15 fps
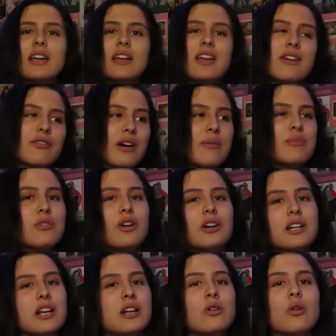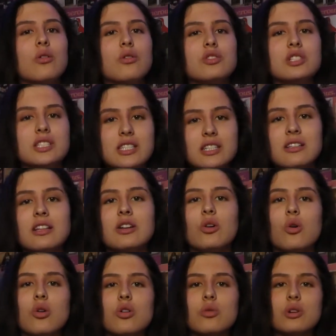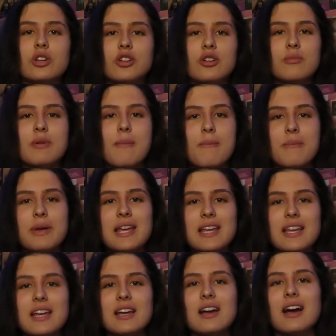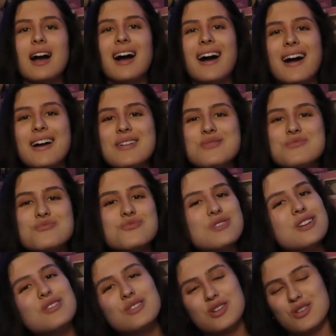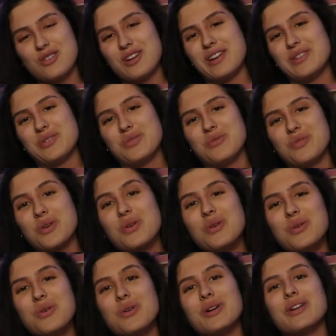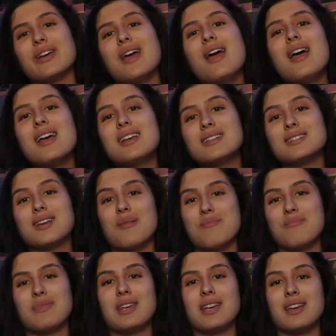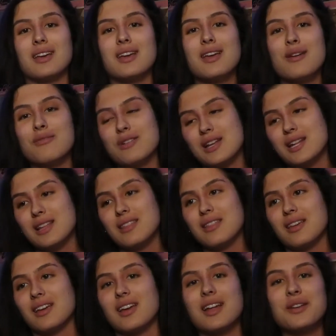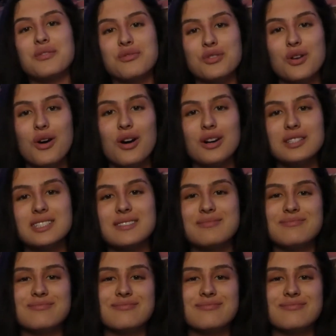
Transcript: if I'm not an still an awkward human being, I will try to record something, if anything. And if not,